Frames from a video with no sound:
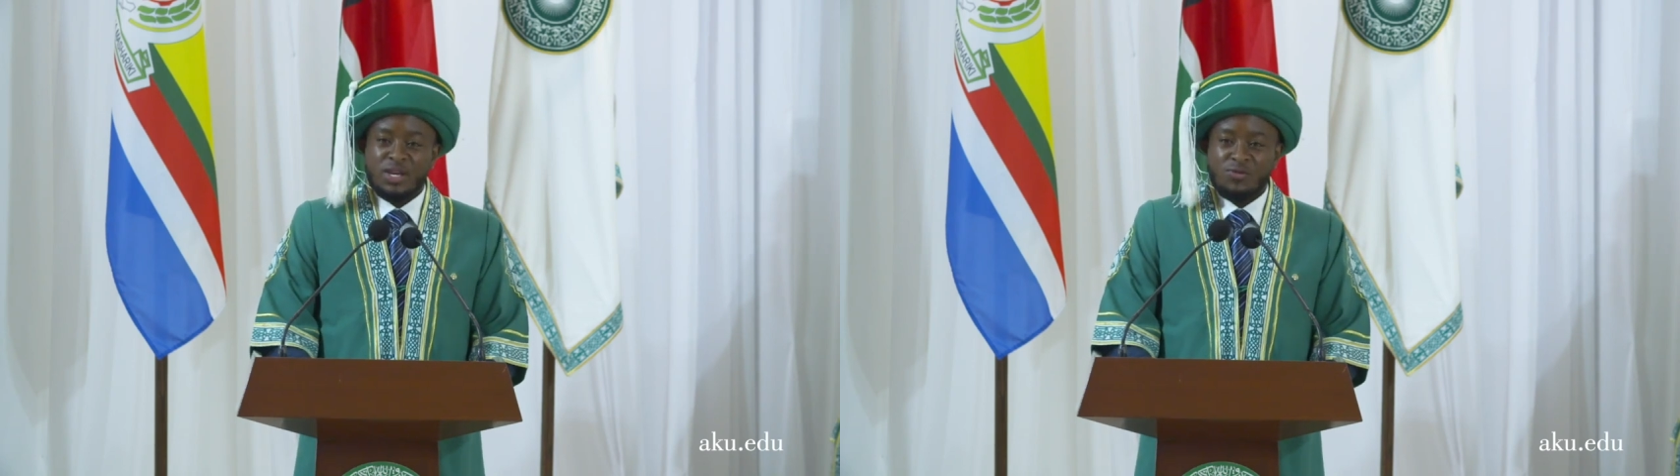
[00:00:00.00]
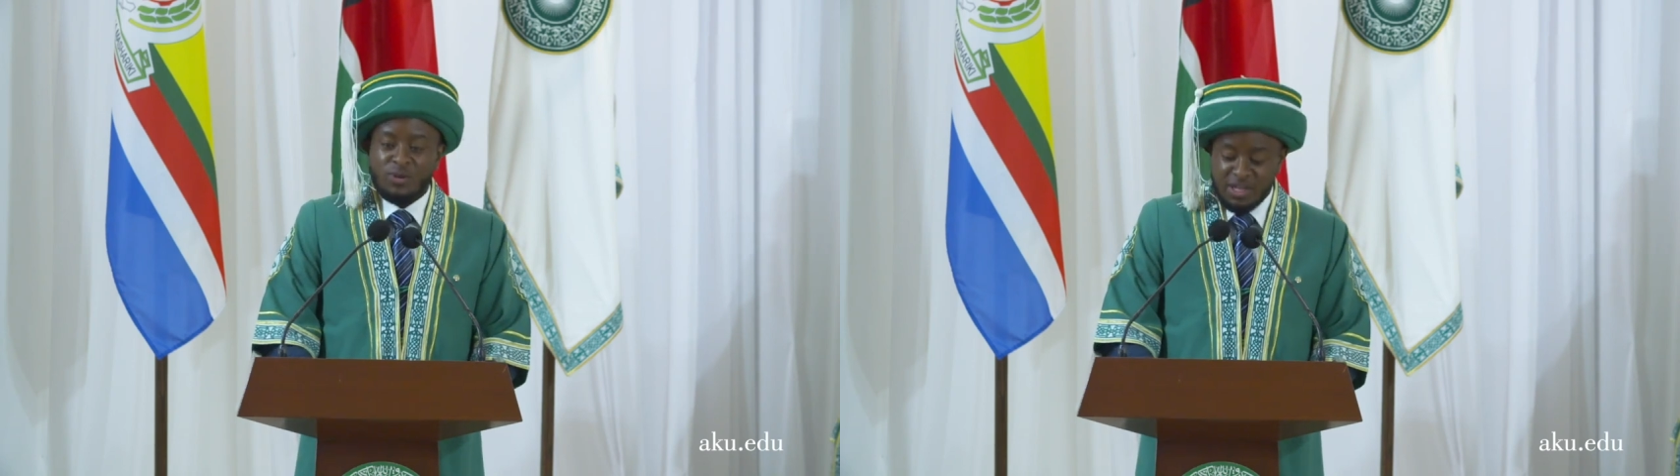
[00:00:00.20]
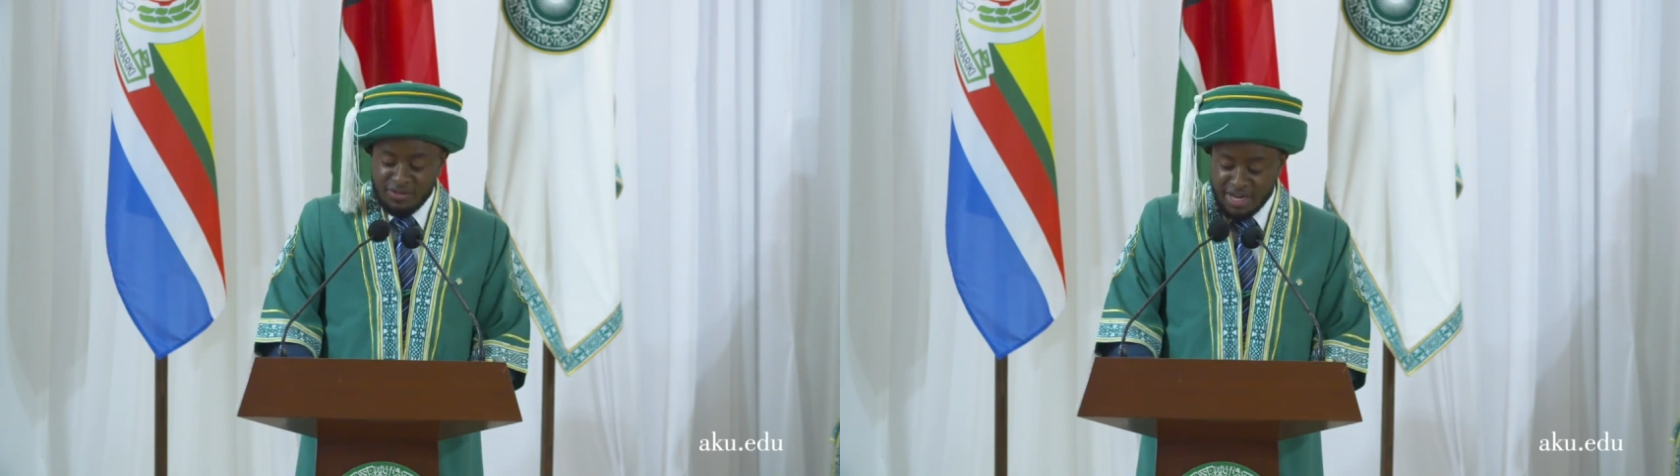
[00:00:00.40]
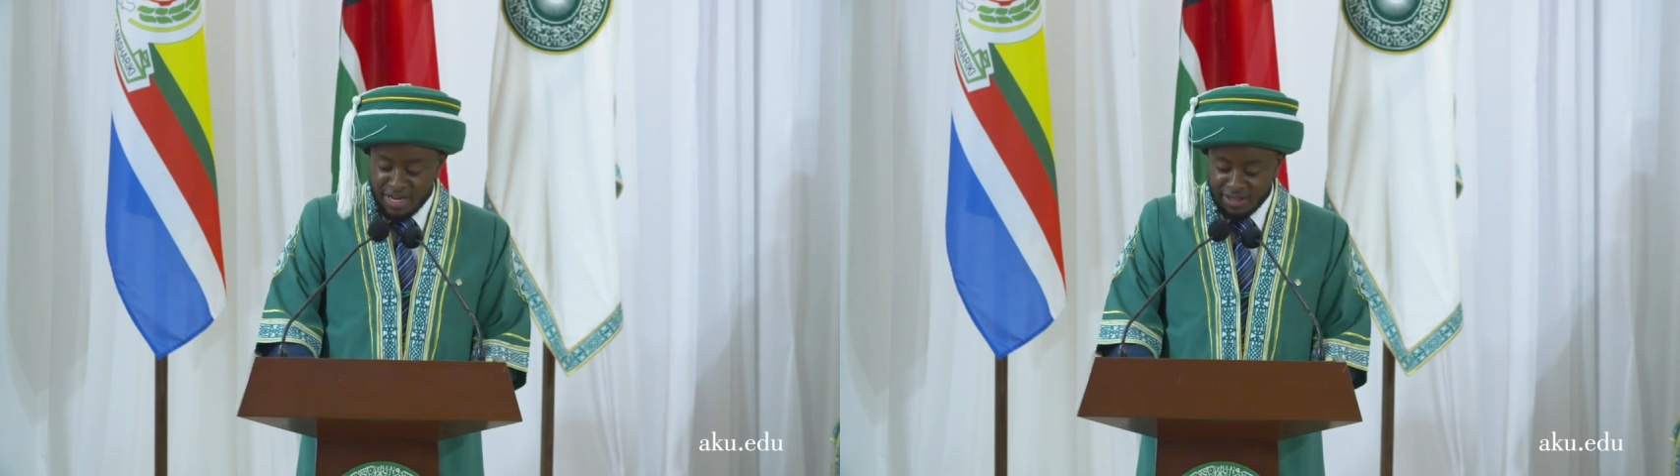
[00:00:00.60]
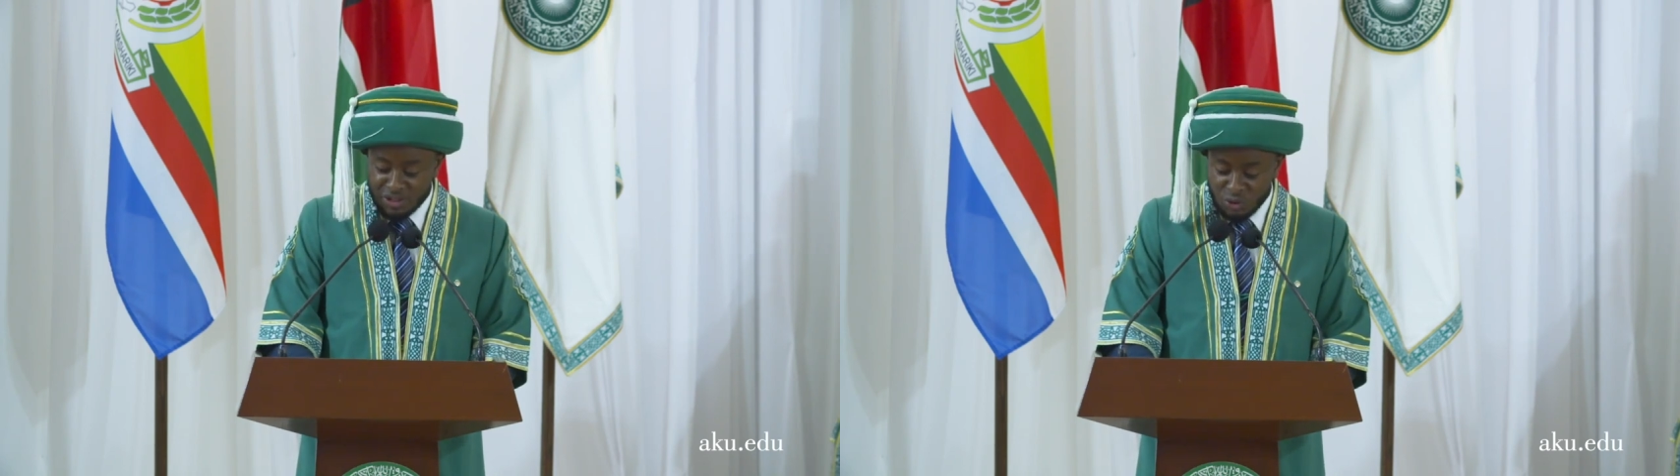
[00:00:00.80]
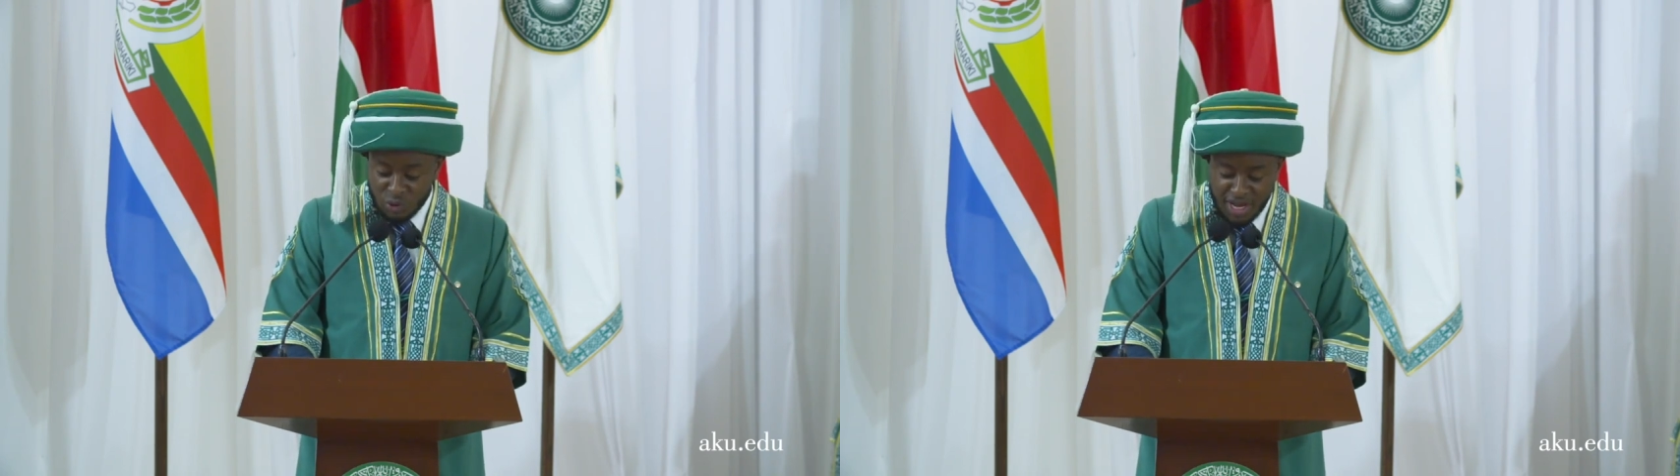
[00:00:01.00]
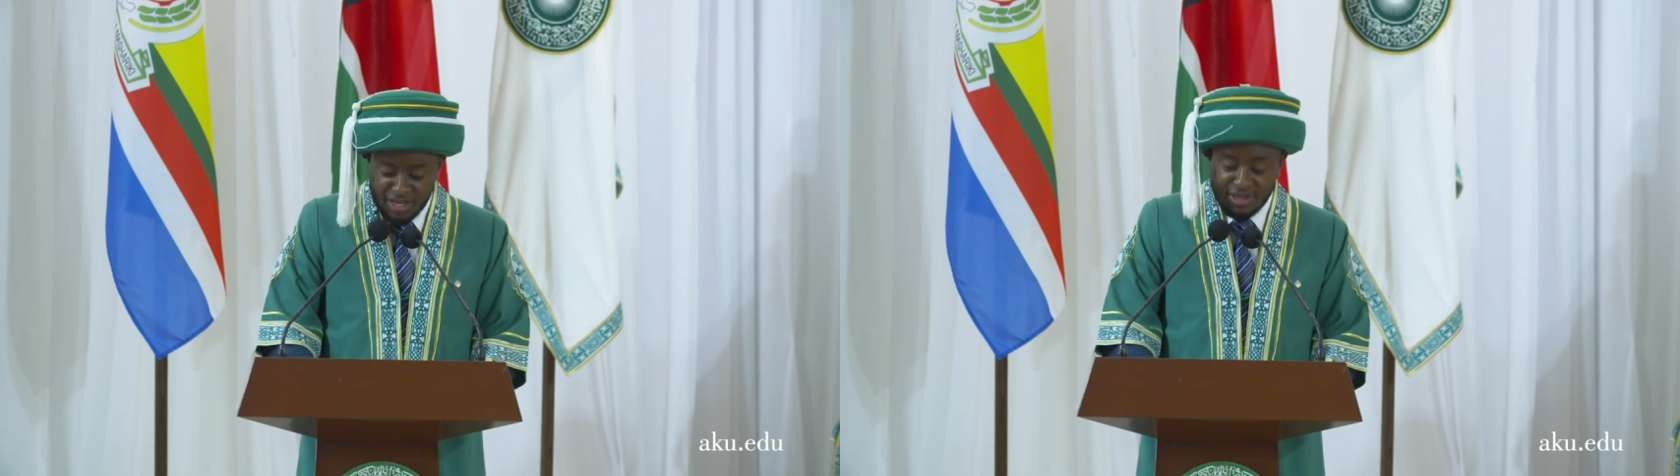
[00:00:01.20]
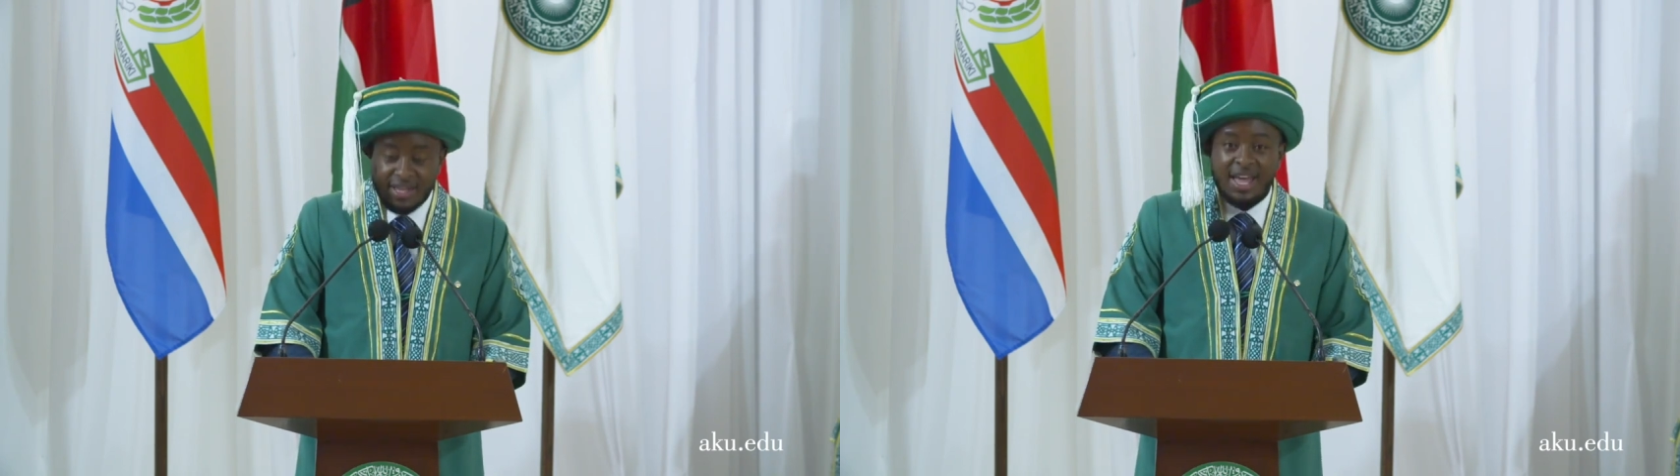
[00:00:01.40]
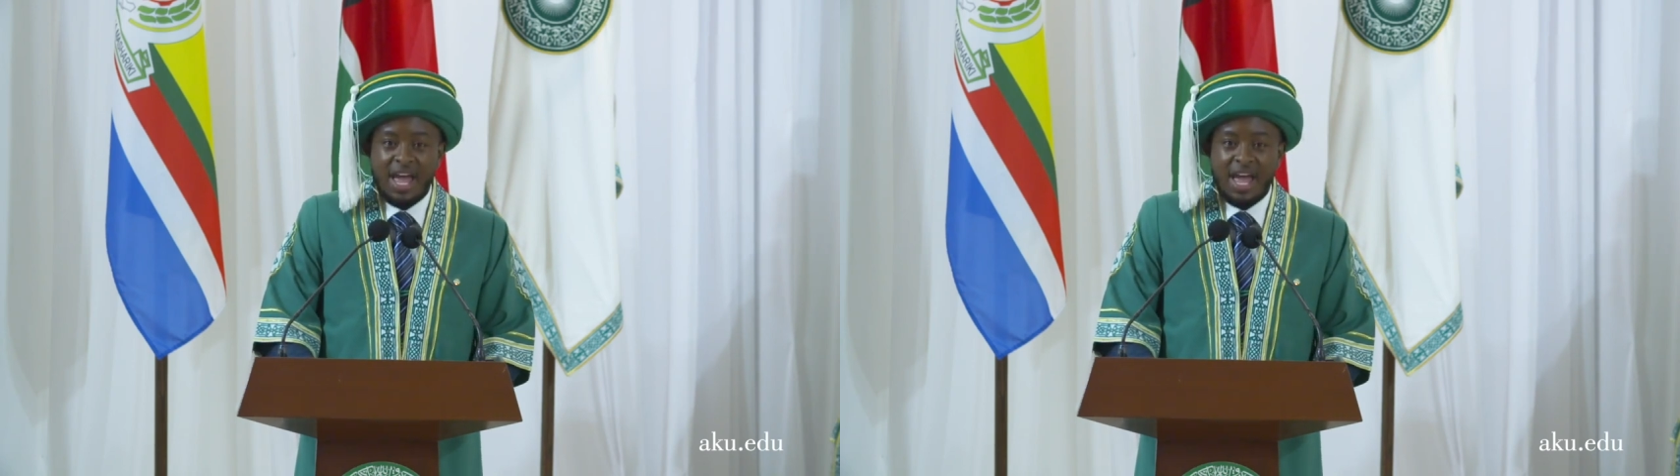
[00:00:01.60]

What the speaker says: you for giving us the strength